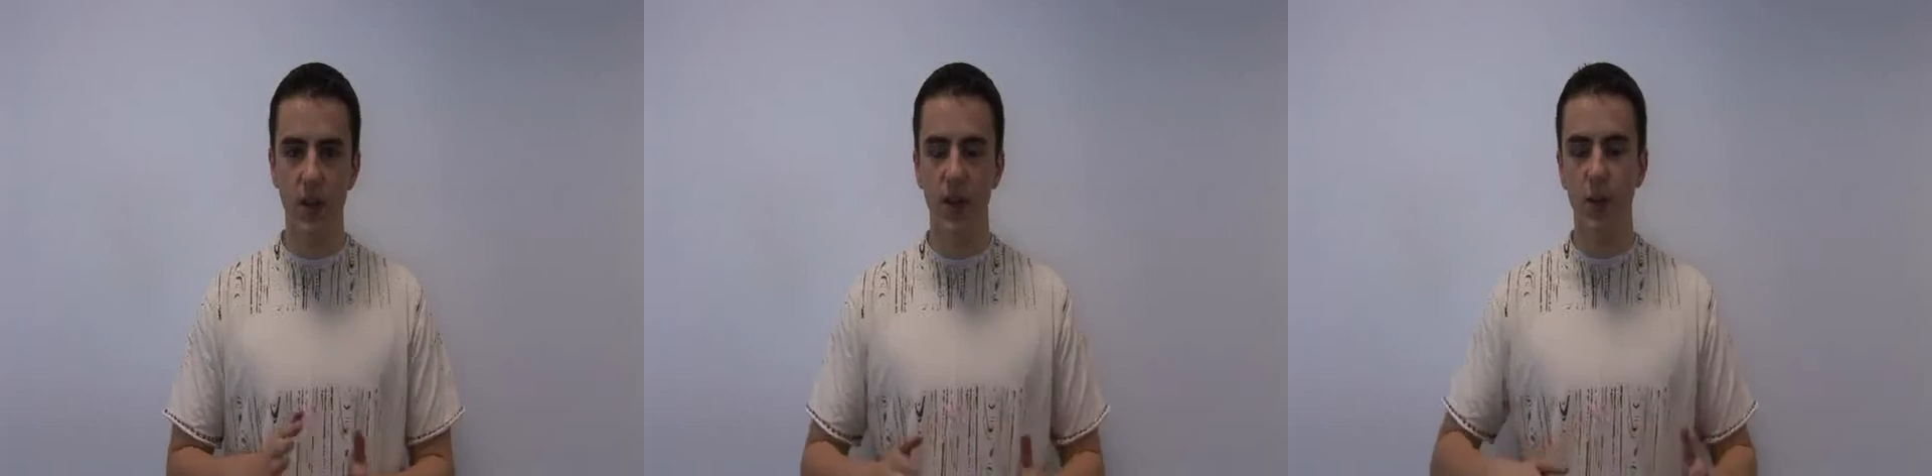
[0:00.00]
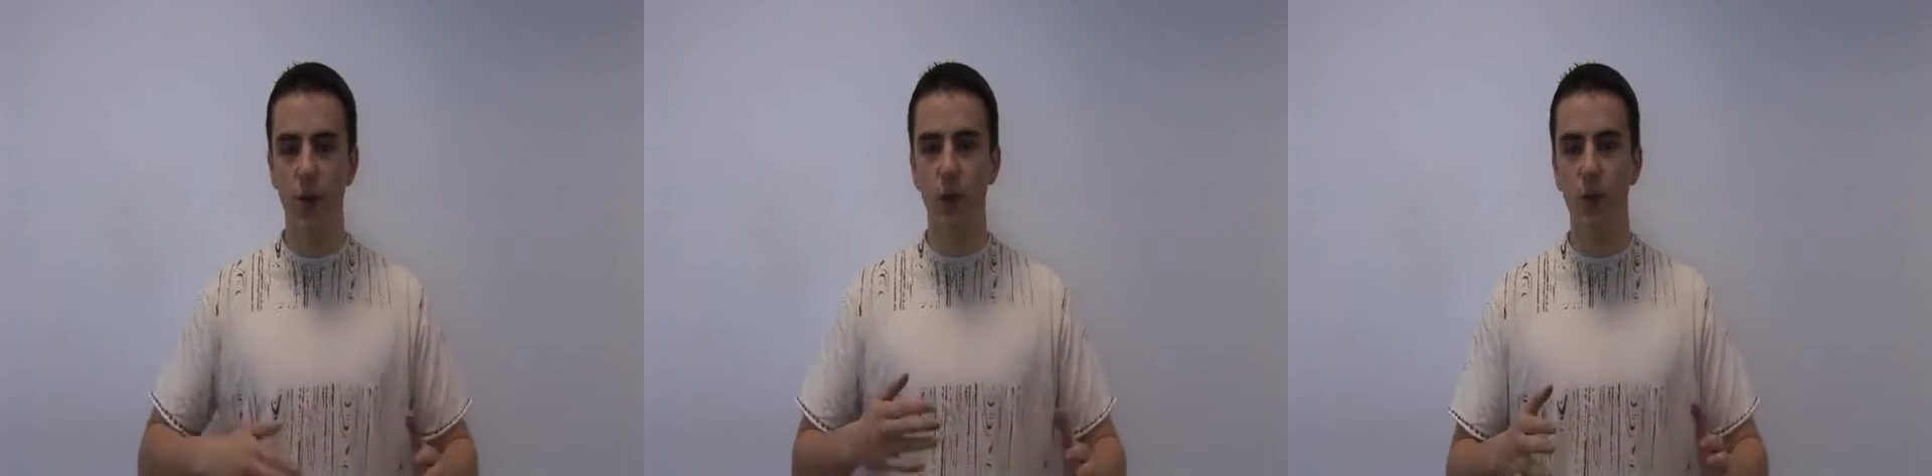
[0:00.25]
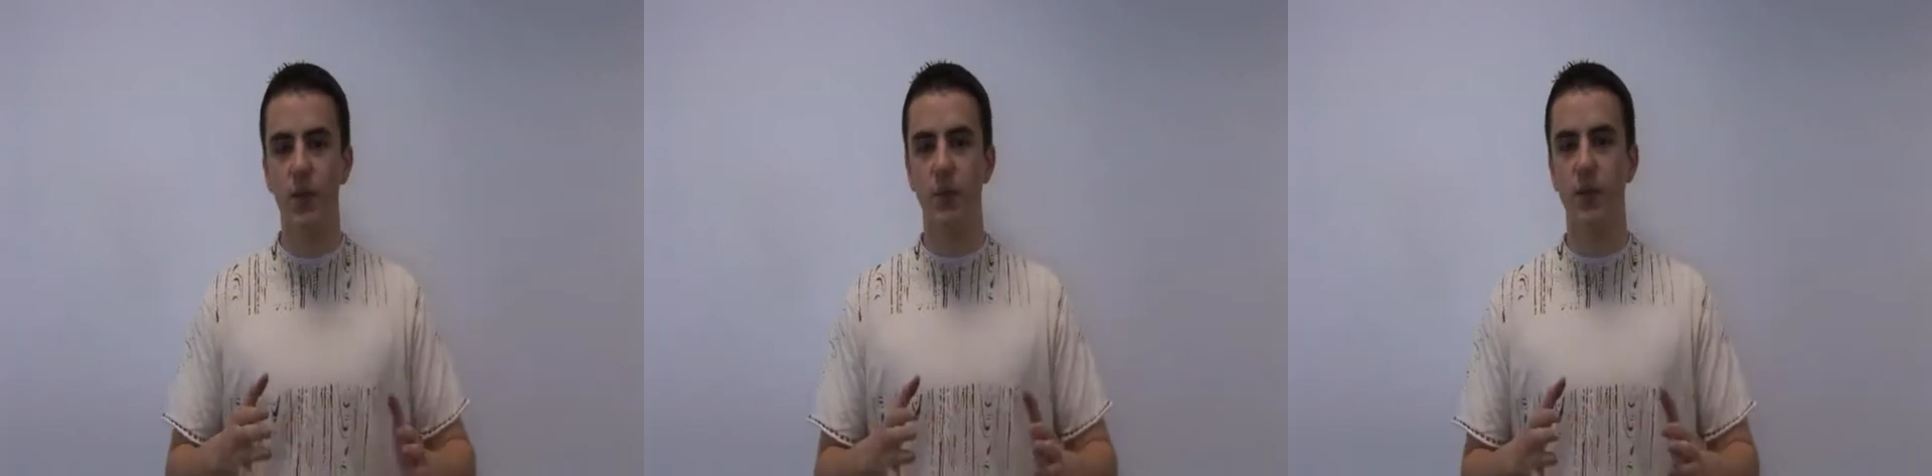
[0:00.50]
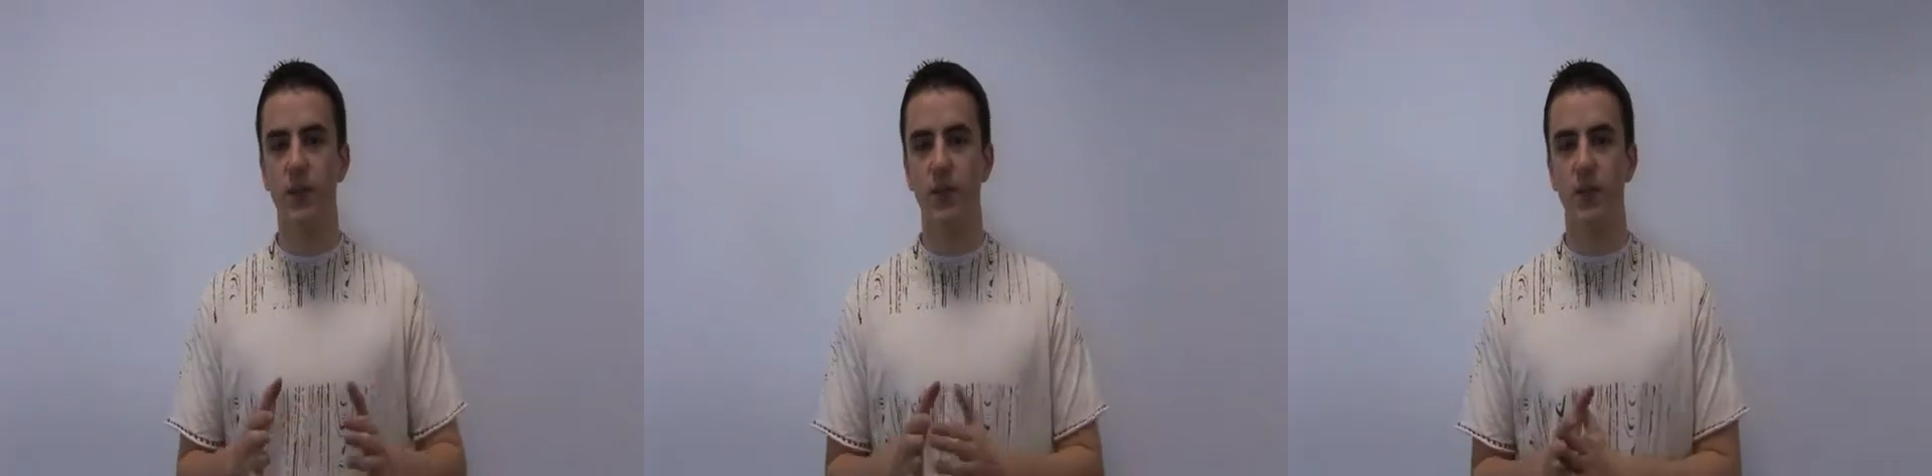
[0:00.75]
There will always
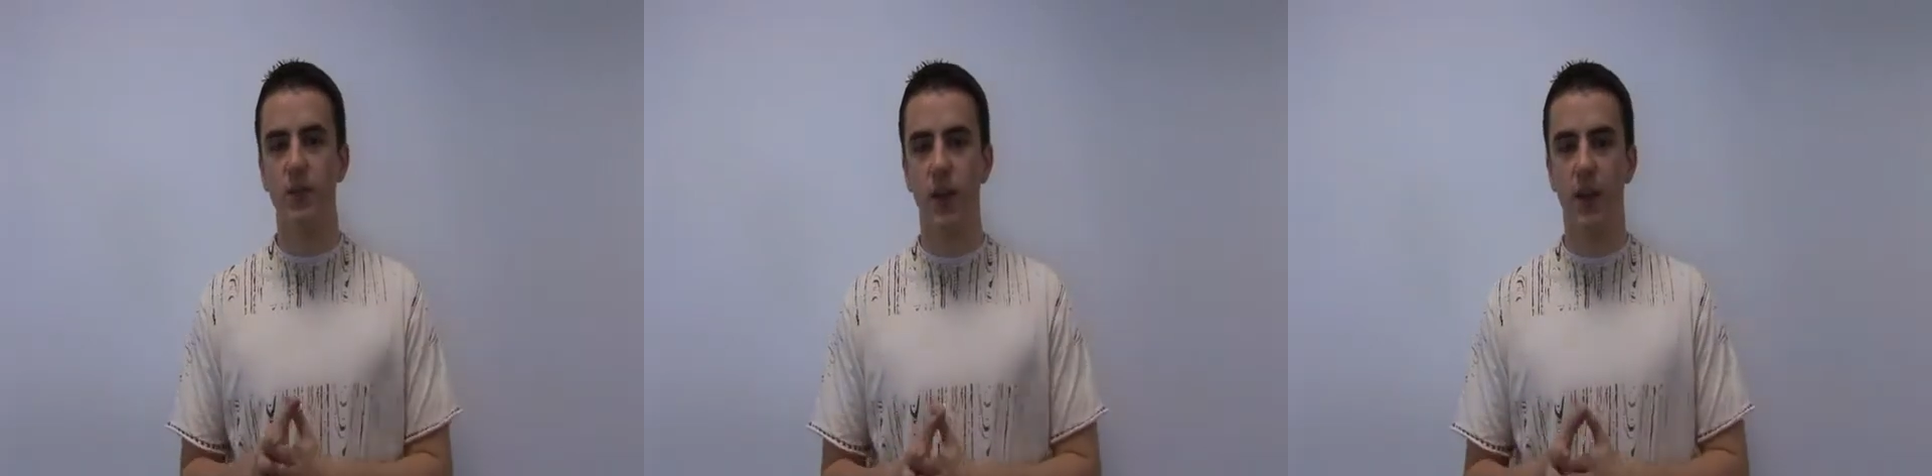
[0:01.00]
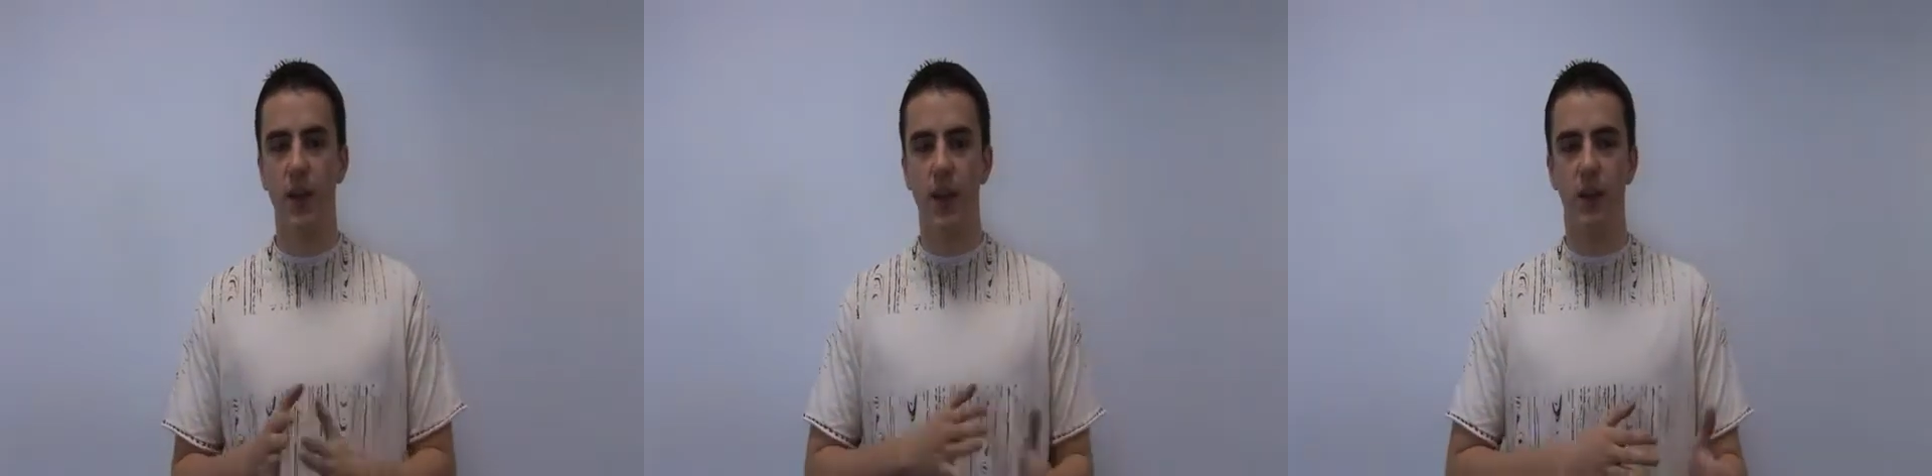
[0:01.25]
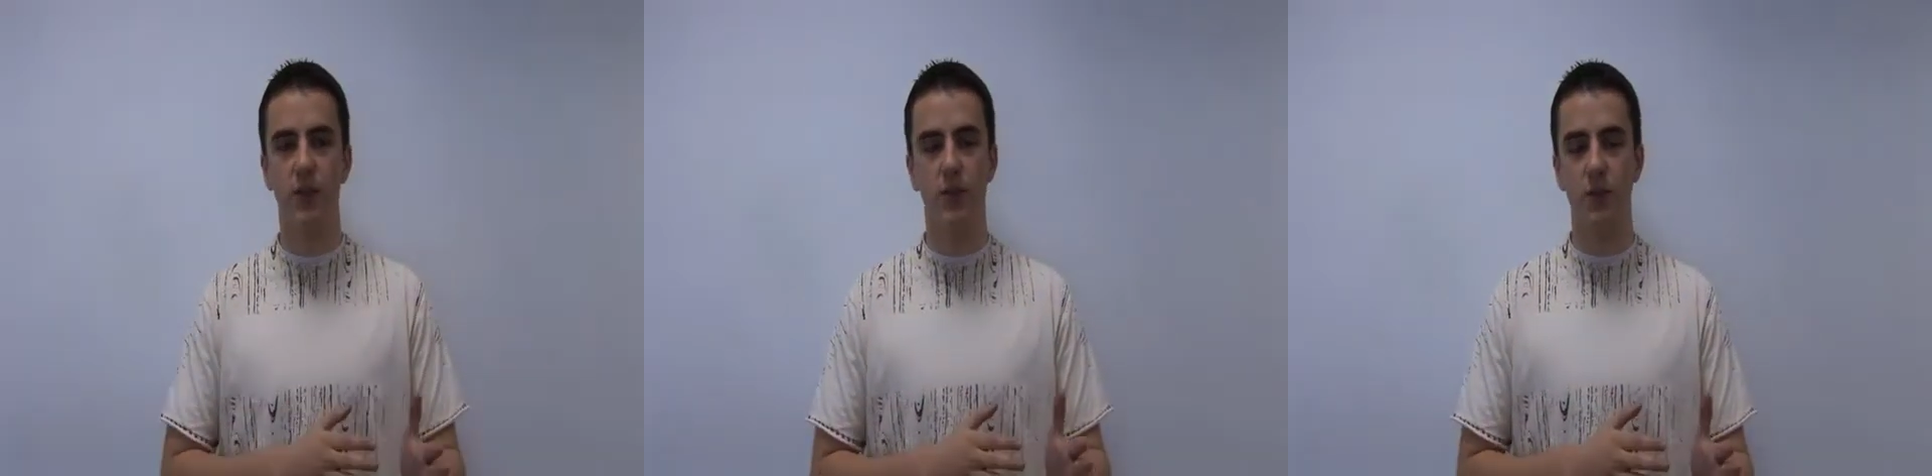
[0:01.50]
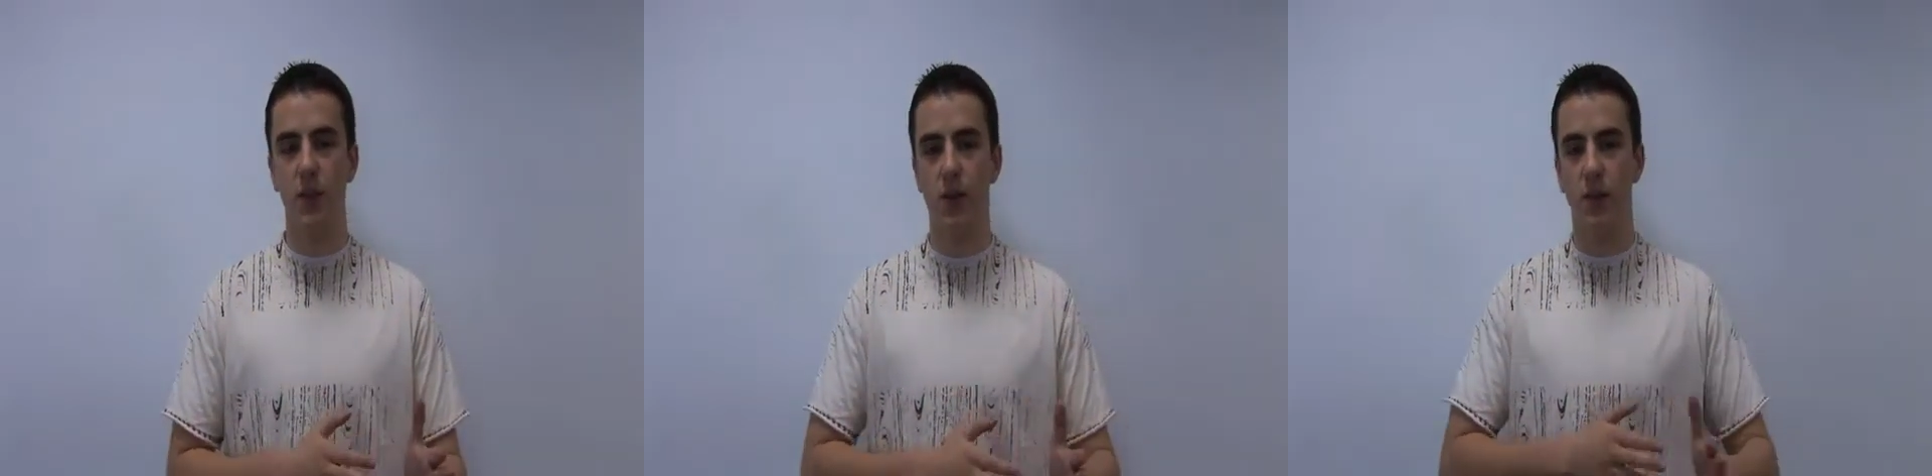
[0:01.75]
be reasons why you can do
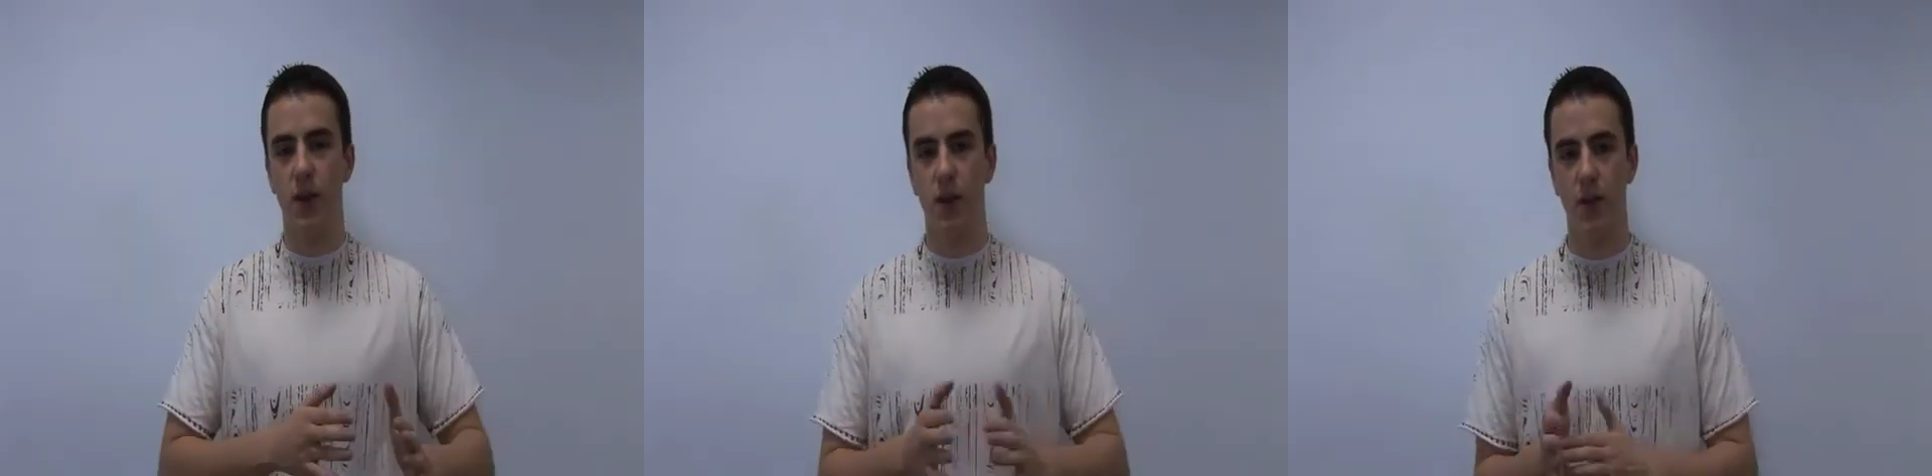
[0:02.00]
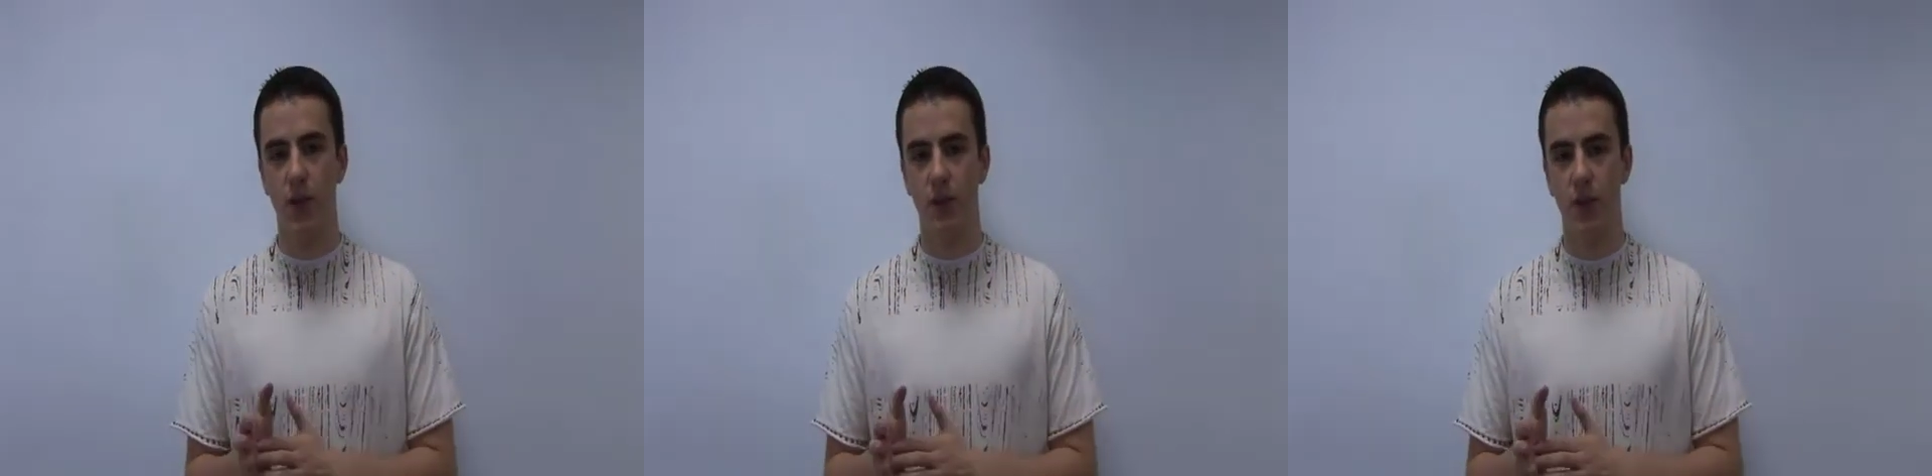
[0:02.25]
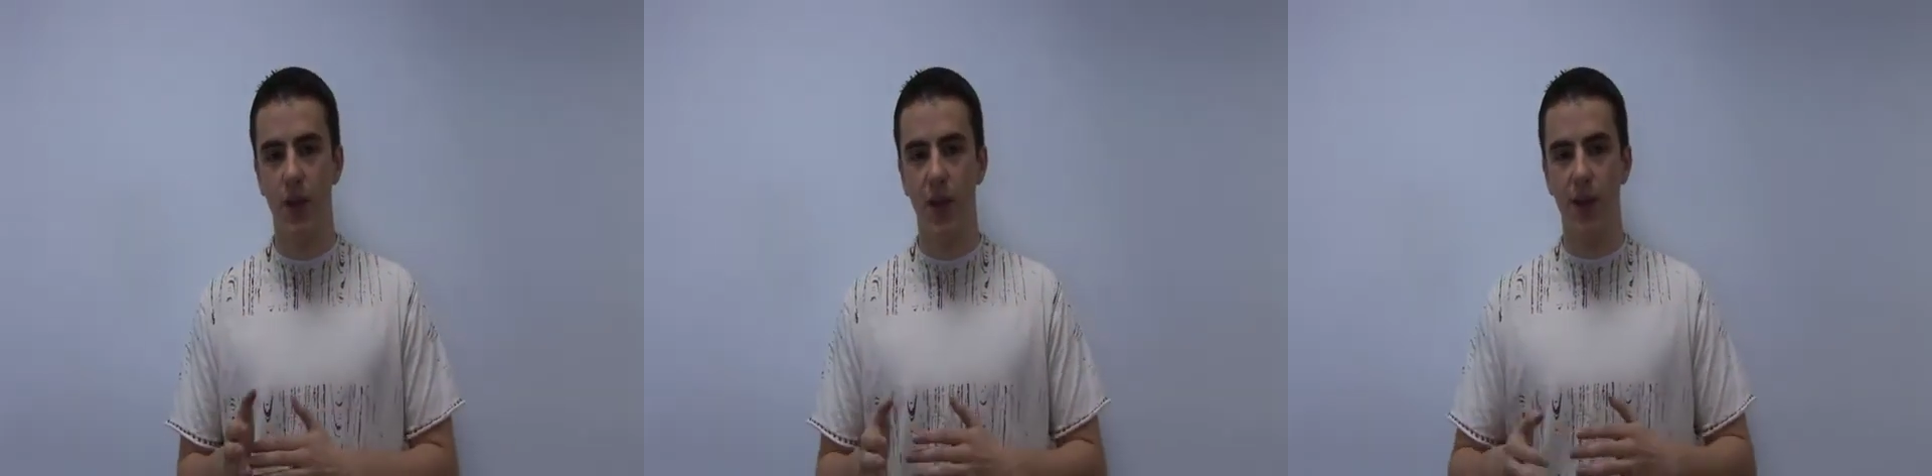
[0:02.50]
something and why you can't.